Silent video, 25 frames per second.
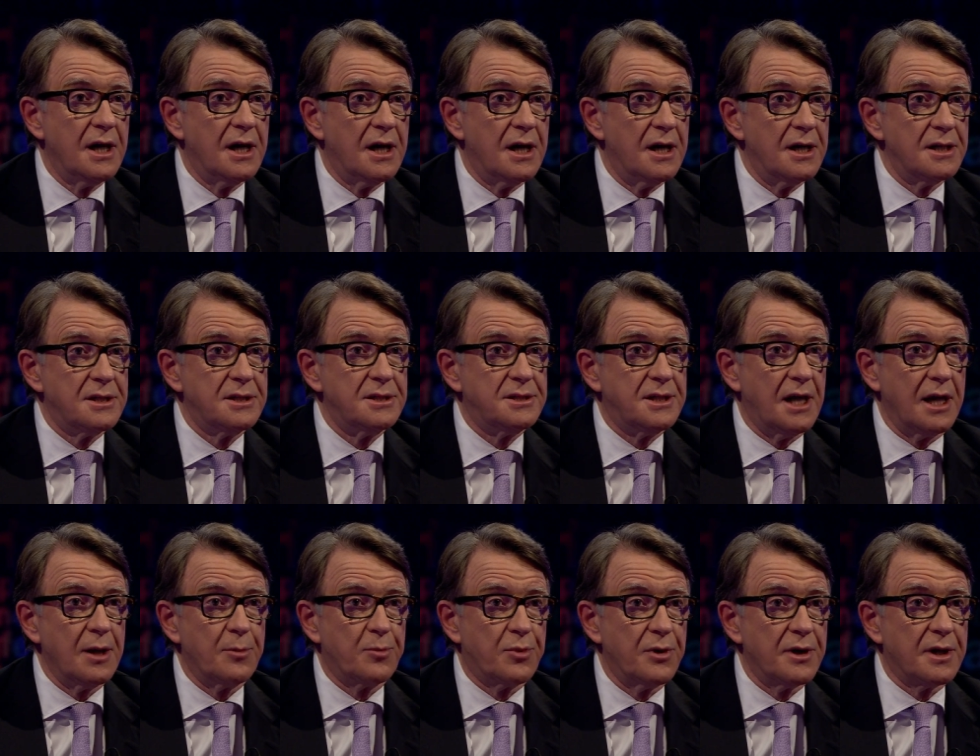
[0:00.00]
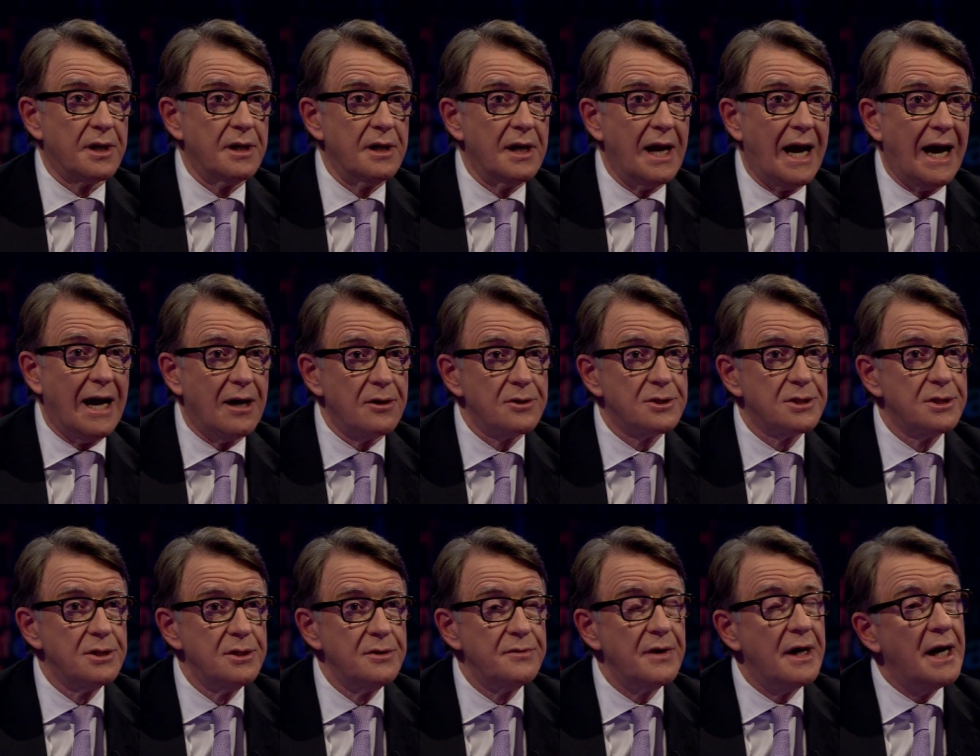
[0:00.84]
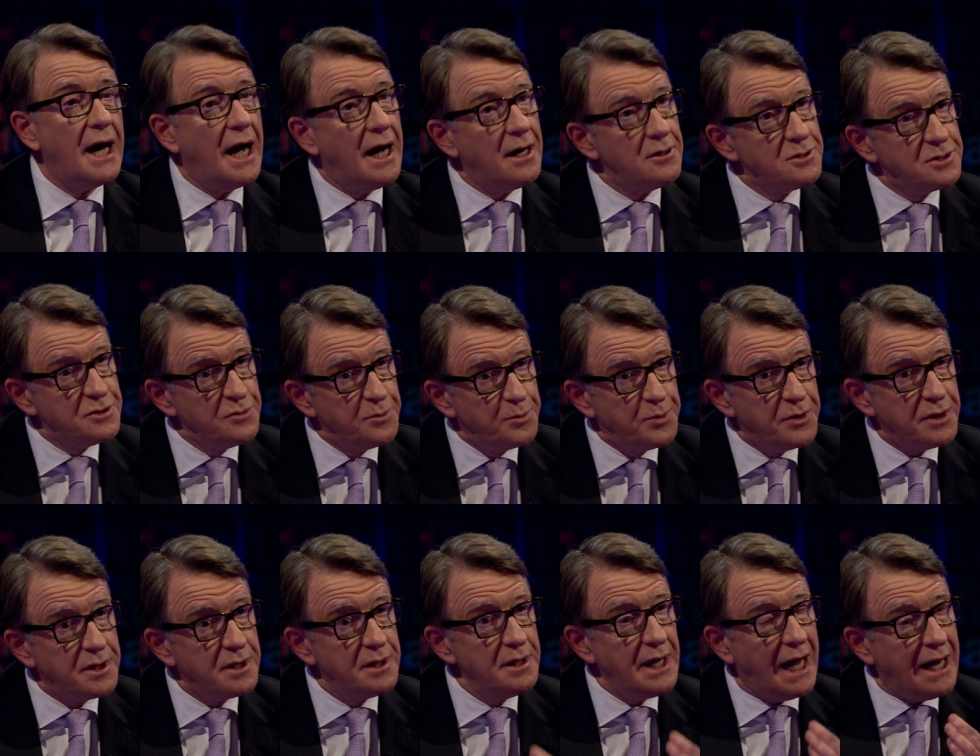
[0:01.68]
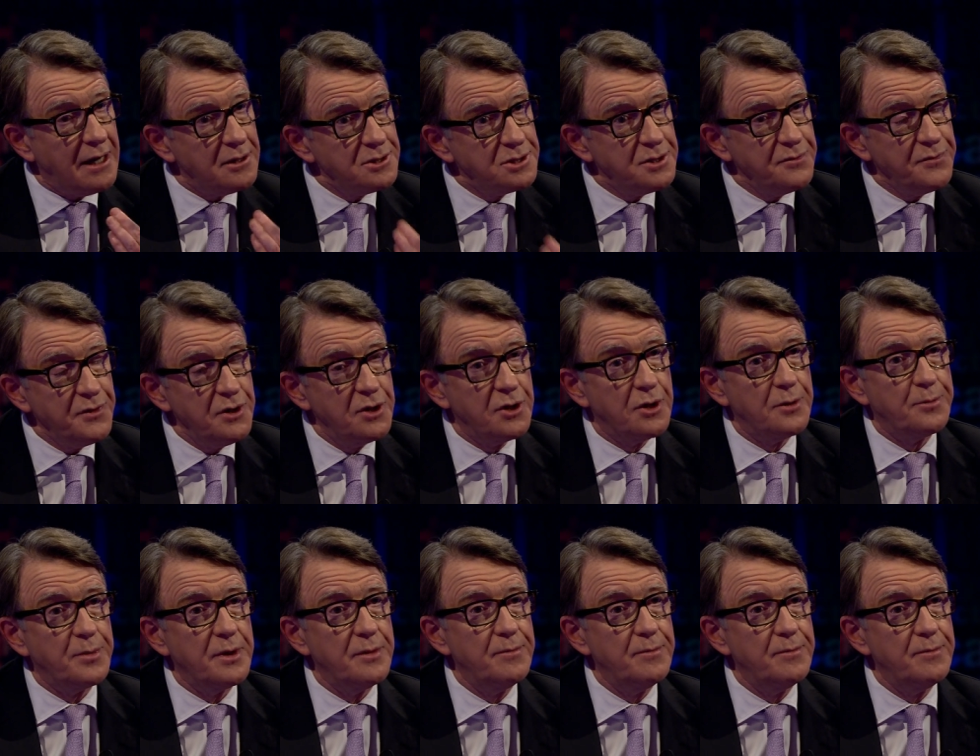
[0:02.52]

to take Britain out of Europe,